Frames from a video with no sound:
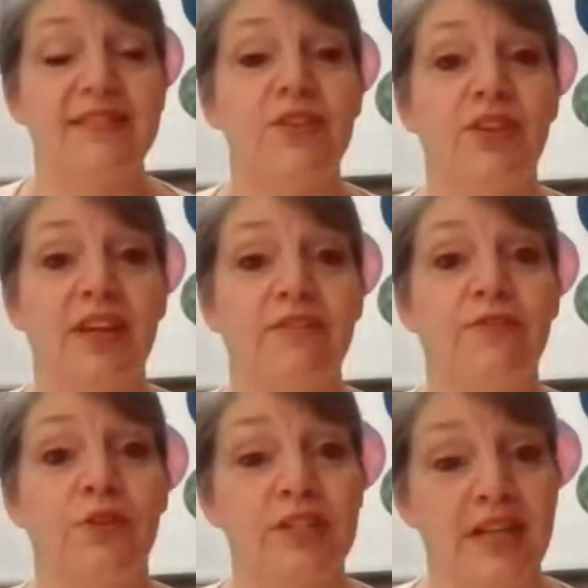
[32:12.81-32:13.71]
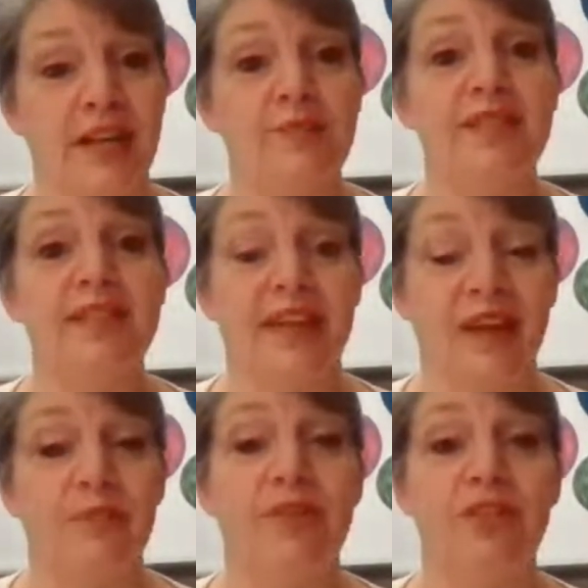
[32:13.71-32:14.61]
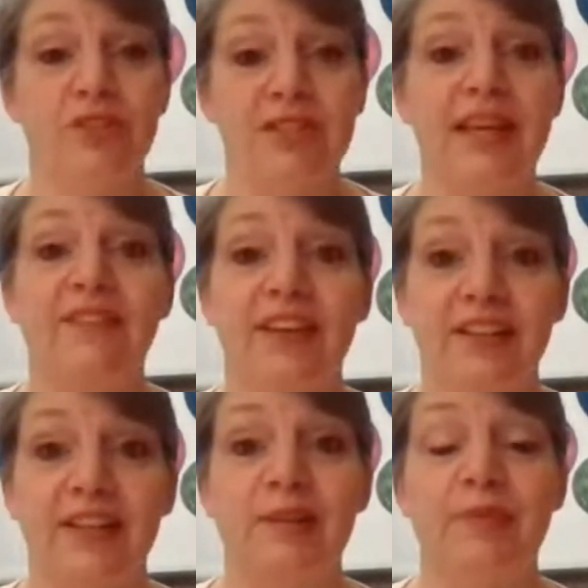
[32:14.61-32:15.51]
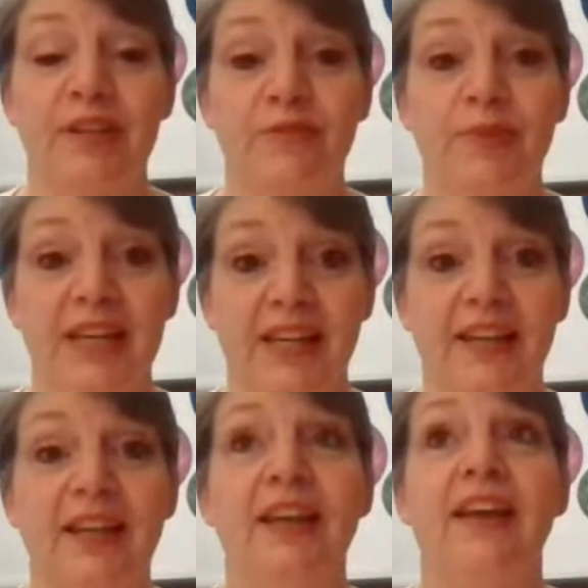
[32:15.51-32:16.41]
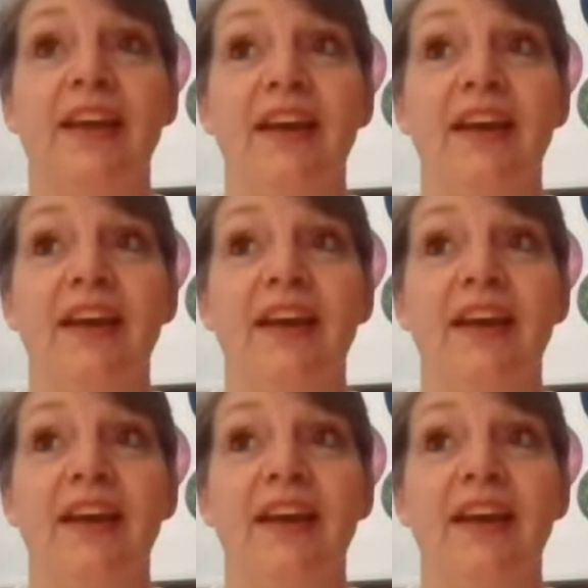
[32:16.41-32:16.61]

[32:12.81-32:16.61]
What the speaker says: So you get 4 times to come, and you're saving a little bit of money.